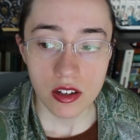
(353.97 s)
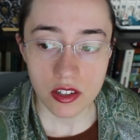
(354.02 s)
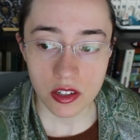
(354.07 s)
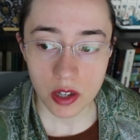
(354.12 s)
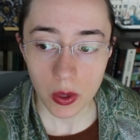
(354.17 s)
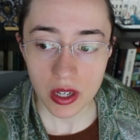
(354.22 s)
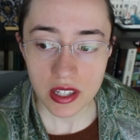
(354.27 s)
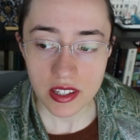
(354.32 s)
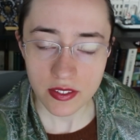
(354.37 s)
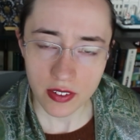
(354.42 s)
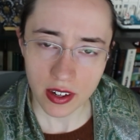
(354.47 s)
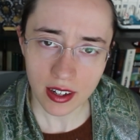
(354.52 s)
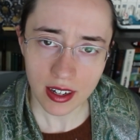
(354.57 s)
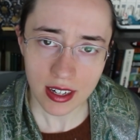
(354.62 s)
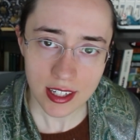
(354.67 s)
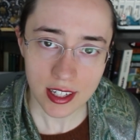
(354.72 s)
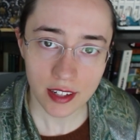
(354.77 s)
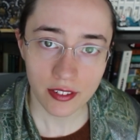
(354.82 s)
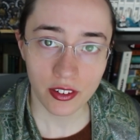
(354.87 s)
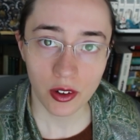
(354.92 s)
So it's very
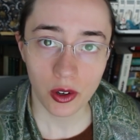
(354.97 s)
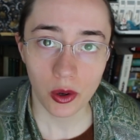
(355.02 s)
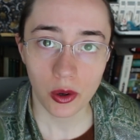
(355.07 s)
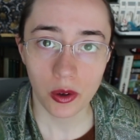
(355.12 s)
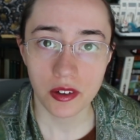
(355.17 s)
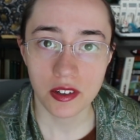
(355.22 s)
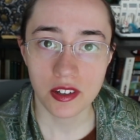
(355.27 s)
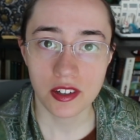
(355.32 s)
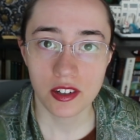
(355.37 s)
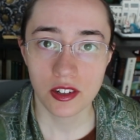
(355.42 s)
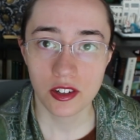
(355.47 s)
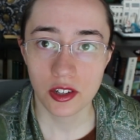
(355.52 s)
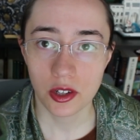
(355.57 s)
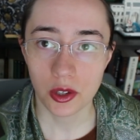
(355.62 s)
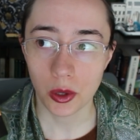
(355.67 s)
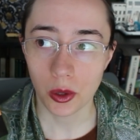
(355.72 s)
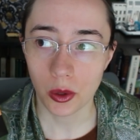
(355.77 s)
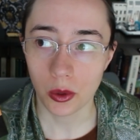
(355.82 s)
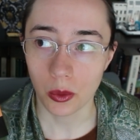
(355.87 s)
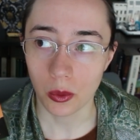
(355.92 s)
difficult
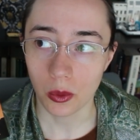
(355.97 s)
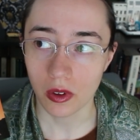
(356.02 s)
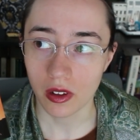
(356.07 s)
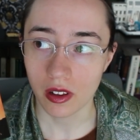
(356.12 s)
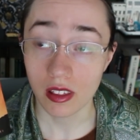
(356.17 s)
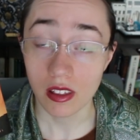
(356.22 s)
to